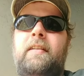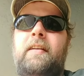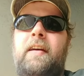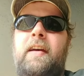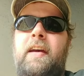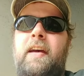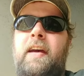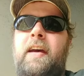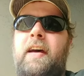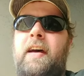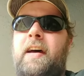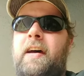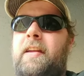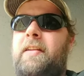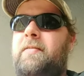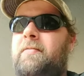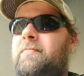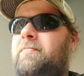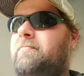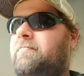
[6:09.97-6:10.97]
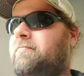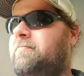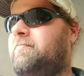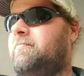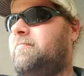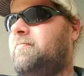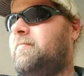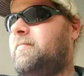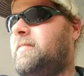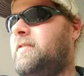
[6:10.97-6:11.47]

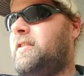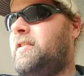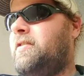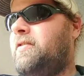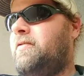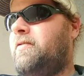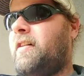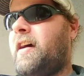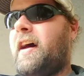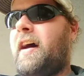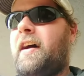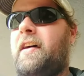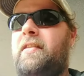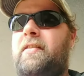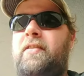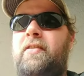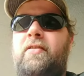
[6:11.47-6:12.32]
And you do that and